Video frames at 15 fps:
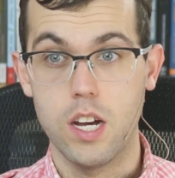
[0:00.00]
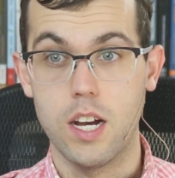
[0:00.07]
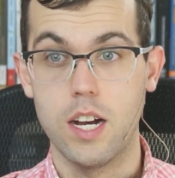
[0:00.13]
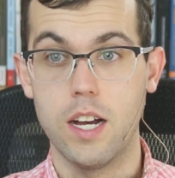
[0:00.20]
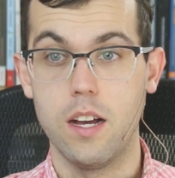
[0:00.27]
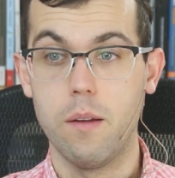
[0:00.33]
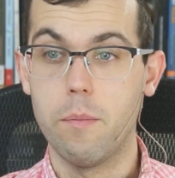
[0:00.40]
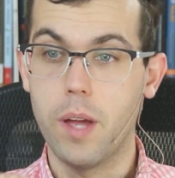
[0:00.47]

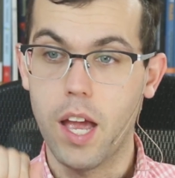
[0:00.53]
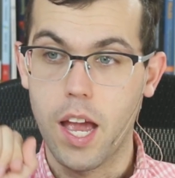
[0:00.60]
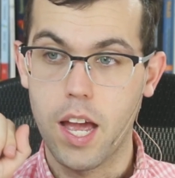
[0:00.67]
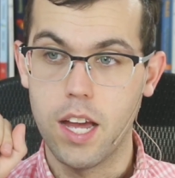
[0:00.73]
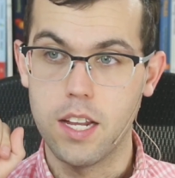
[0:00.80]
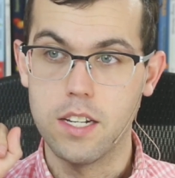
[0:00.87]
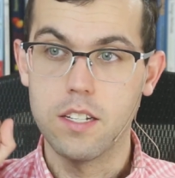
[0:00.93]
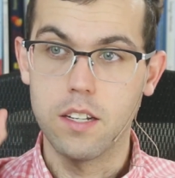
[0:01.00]

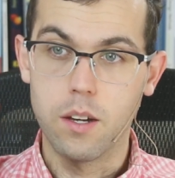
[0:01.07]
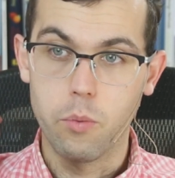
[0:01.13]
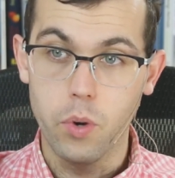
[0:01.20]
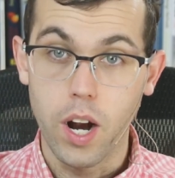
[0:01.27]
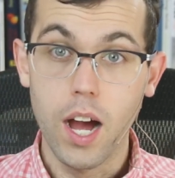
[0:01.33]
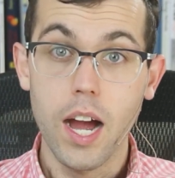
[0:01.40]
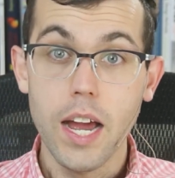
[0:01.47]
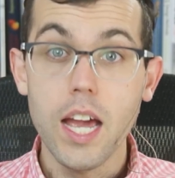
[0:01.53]
And
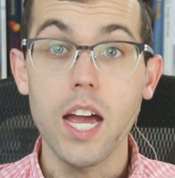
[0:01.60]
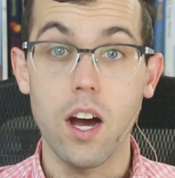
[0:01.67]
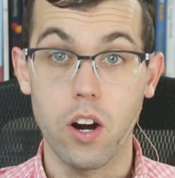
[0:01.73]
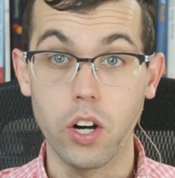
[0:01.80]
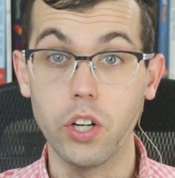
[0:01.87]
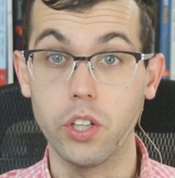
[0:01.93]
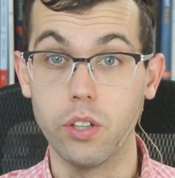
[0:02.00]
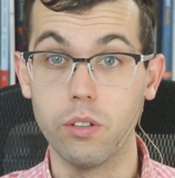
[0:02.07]
what I
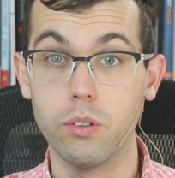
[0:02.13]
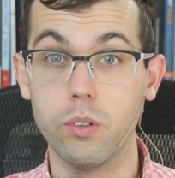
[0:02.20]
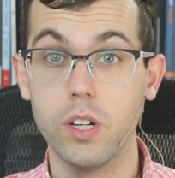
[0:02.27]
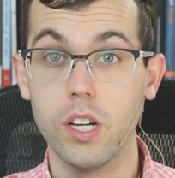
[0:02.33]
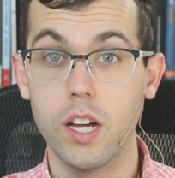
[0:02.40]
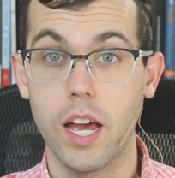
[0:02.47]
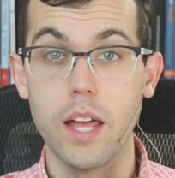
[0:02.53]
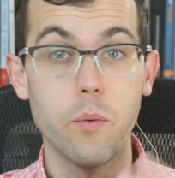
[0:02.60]
argue,
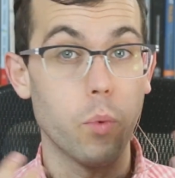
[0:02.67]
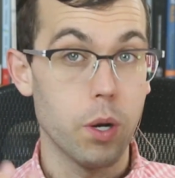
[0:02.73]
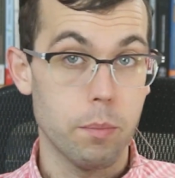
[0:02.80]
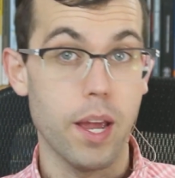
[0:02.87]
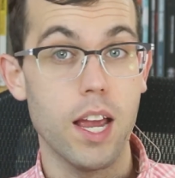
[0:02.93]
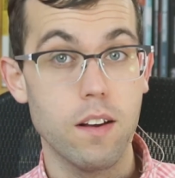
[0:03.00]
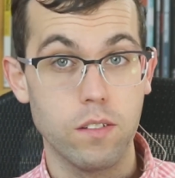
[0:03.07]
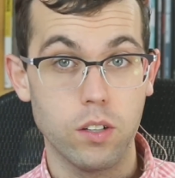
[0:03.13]
and what
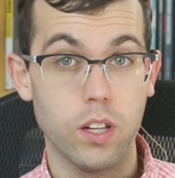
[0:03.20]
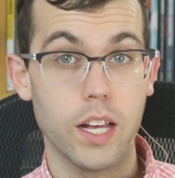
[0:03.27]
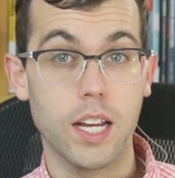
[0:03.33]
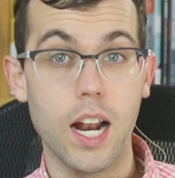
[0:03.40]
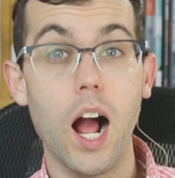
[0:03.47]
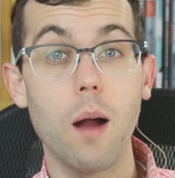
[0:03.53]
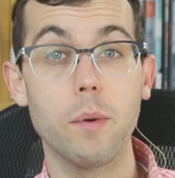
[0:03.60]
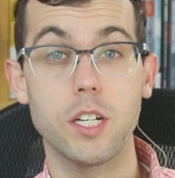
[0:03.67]
behavioral
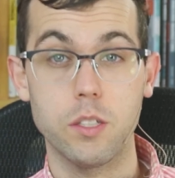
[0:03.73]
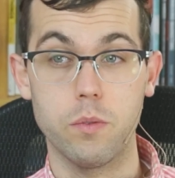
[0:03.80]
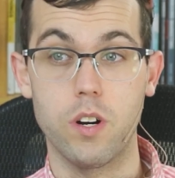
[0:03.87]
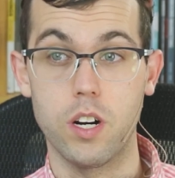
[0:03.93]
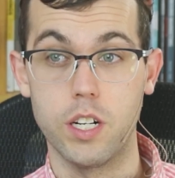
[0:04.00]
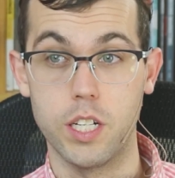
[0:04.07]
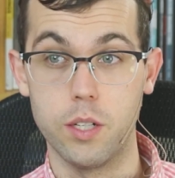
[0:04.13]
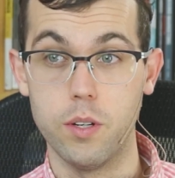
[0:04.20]
economics would
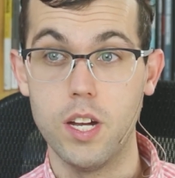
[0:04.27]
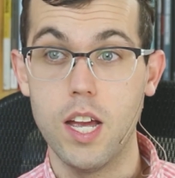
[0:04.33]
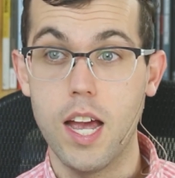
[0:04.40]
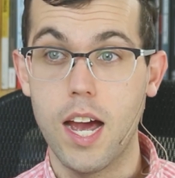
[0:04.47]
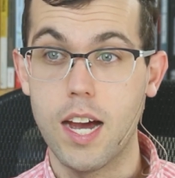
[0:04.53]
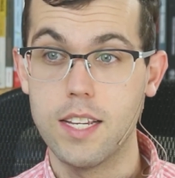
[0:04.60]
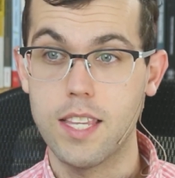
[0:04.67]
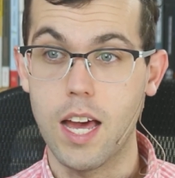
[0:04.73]
argue,
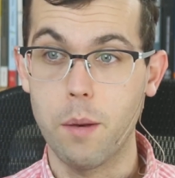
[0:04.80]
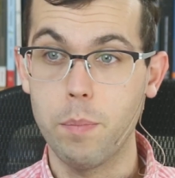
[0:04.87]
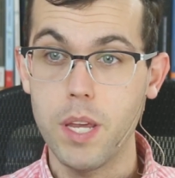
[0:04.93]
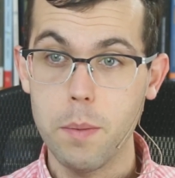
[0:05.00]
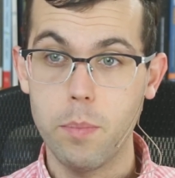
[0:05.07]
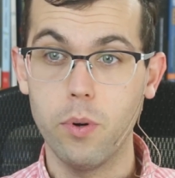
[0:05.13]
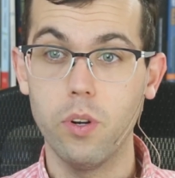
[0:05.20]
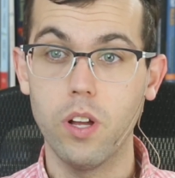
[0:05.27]
is that
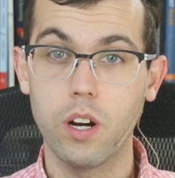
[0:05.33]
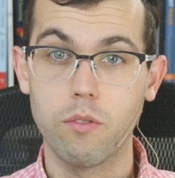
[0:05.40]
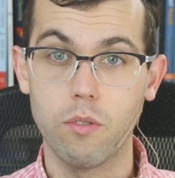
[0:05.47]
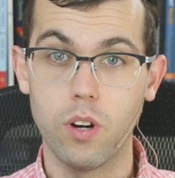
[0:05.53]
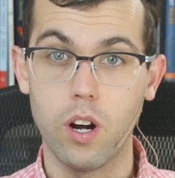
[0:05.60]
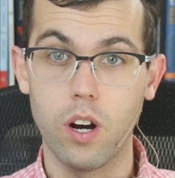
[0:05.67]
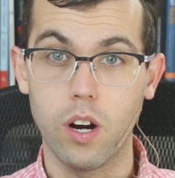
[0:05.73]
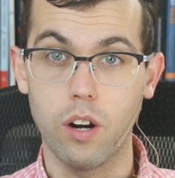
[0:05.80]
people
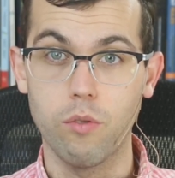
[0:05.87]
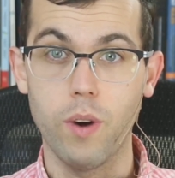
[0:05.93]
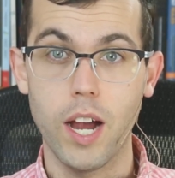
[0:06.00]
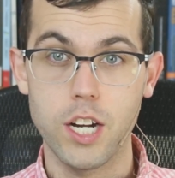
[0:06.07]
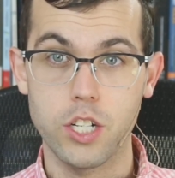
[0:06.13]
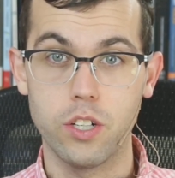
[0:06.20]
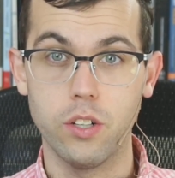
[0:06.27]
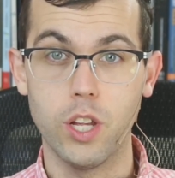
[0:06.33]
are
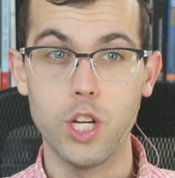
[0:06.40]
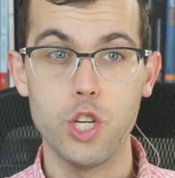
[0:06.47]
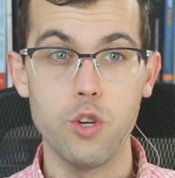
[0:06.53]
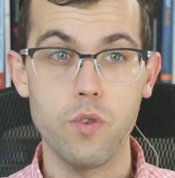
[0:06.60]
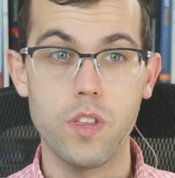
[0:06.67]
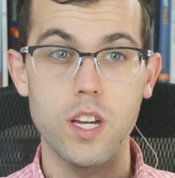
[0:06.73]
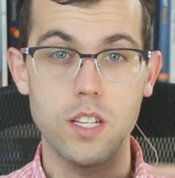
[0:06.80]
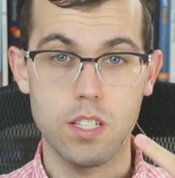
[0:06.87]
rational and do
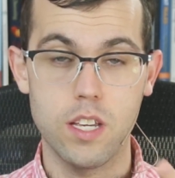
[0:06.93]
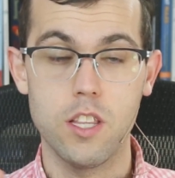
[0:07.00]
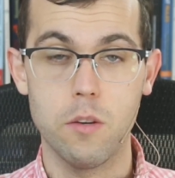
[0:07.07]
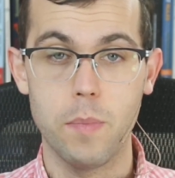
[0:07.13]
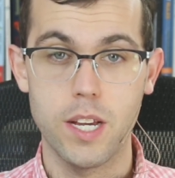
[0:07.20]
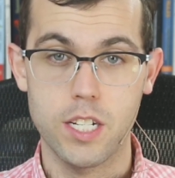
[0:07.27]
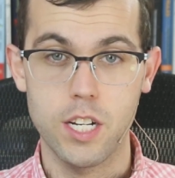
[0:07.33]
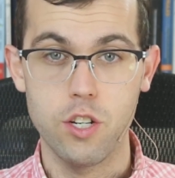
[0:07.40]
things in their
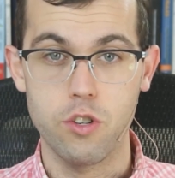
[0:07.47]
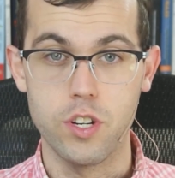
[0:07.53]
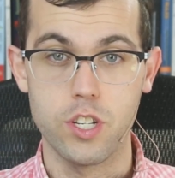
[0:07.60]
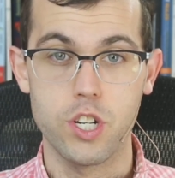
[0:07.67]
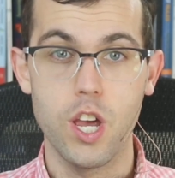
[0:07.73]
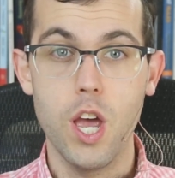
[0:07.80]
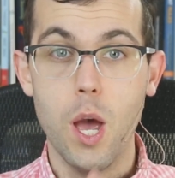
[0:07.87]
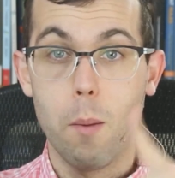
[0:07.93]
best
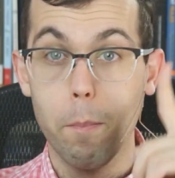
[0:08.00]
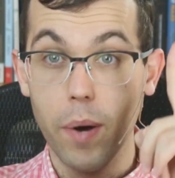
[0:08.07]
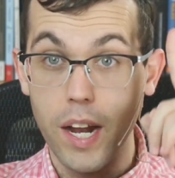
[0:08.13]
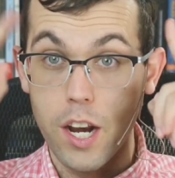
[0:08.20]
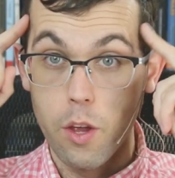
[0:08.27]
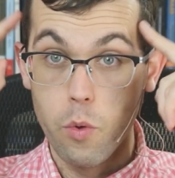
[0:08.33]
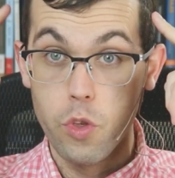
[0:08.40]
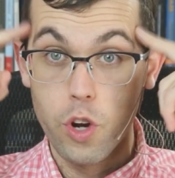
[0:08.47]
interest,
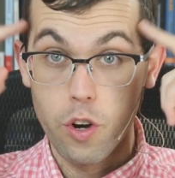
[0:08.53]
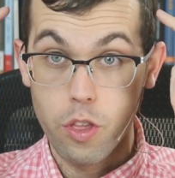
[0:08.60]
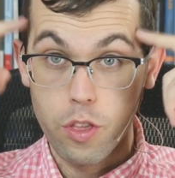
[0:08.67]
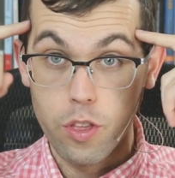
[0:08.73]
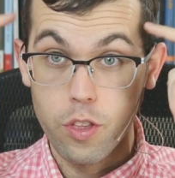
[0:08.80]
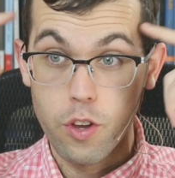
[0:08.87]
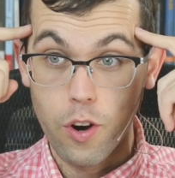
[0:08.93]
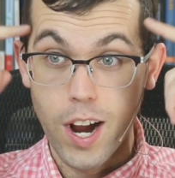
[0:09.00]
but
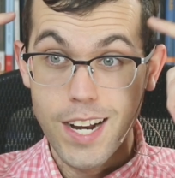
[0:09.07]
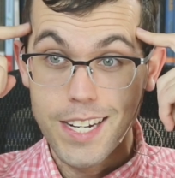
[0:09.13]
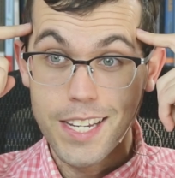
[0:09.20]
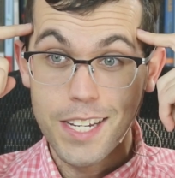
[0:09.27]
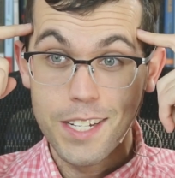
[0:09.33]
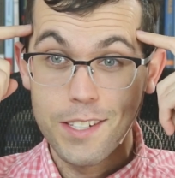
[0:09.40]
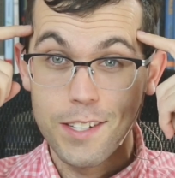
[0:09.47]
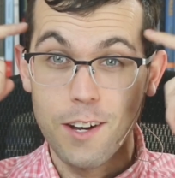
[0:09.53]
their
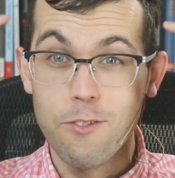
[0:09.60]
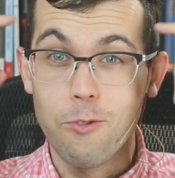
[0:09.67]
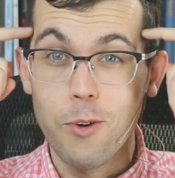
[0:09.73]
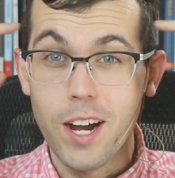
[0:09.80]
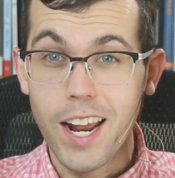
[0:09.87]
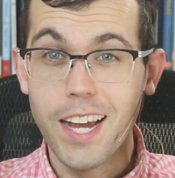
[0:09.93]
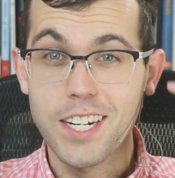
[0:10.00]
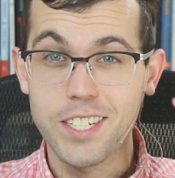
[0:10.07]
ideas of
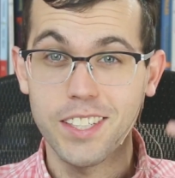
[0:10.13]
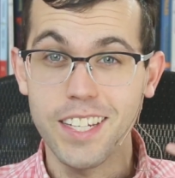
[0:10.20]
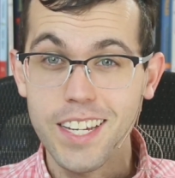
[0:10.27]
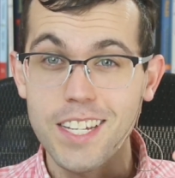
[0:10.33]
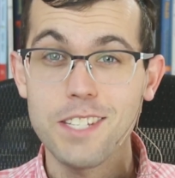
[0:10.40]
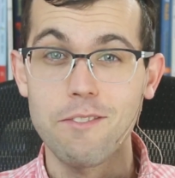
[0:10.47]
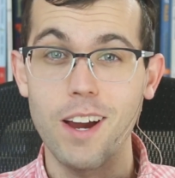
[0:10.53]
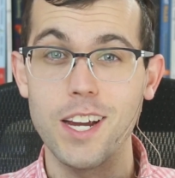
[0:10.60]
what actually
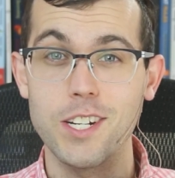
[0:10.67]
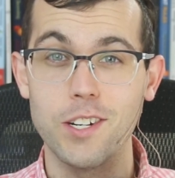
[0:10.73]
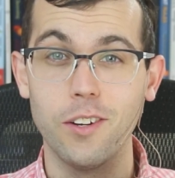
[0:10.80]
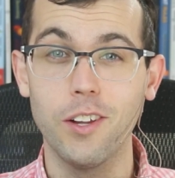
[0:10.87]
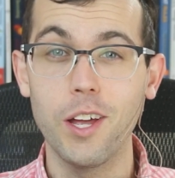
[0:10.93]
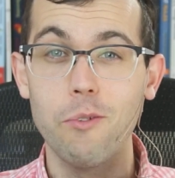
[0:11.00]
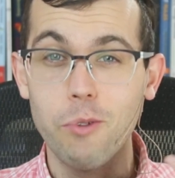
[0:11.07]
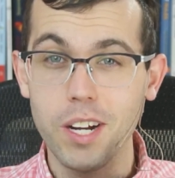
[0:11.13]
is
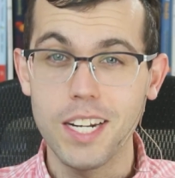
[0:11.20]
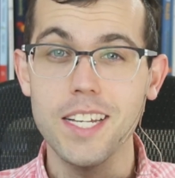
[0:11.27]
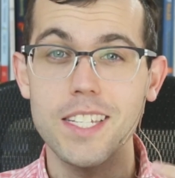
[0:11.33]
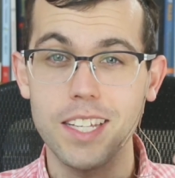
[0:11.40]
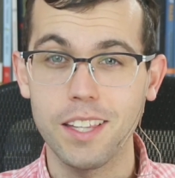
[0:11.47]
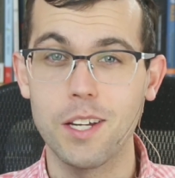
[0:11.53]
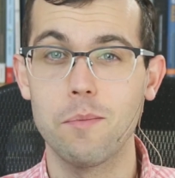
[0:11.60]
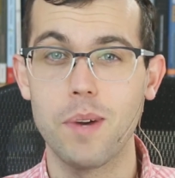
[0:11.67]
rational and what is
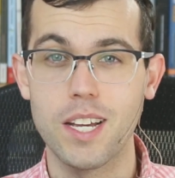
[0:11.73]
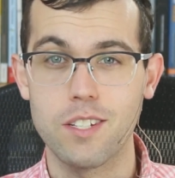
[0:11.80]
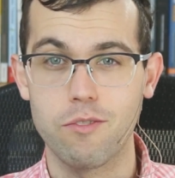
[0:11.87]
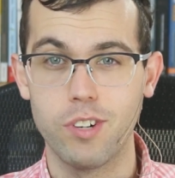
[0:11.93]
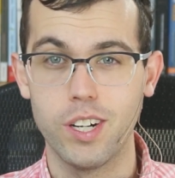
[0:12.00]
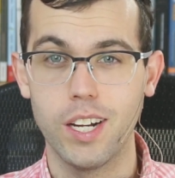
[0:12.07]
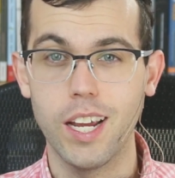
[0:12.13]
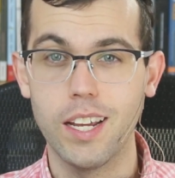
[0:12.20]
in their
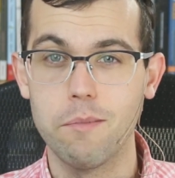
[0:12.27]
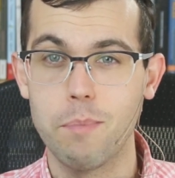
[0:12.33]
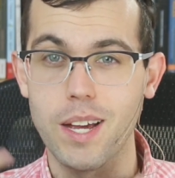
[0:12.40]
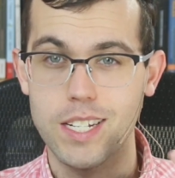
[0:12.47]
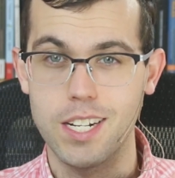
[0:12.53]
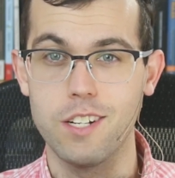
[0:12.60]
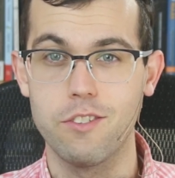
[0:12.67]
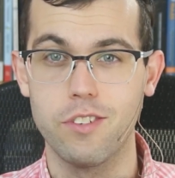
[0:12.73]

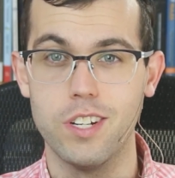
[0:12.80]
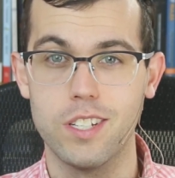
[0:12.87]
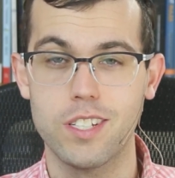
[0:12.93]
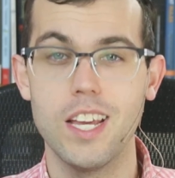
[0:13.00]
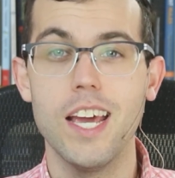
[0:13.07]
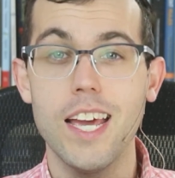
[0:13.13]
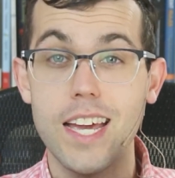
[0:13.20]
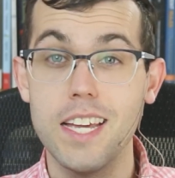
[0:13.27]
best interest
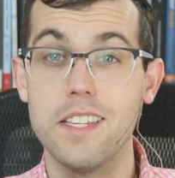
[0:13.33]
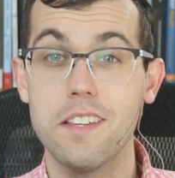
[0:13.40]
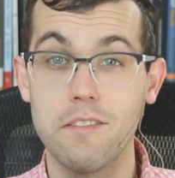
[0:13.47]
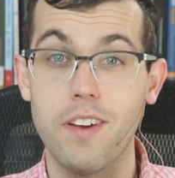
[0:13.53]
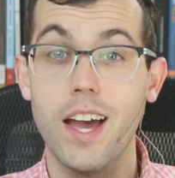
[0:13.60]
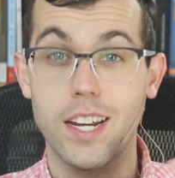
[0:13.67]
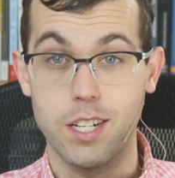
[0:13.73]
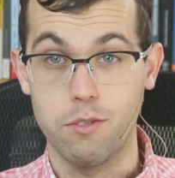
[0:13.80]
is in
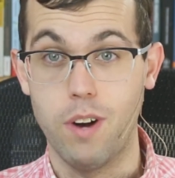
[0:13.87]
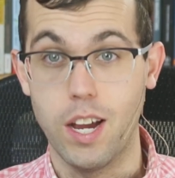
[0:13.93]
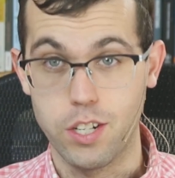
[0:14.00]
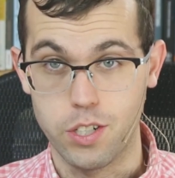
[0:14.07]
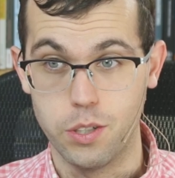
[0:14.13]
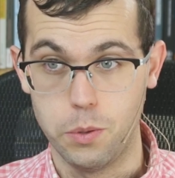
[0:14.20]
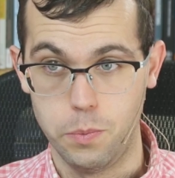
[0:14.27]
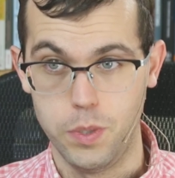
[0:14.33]
fact
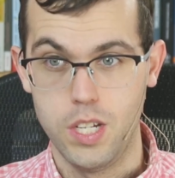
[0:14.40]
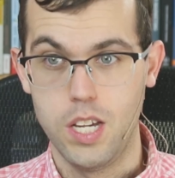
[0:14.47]
irrational,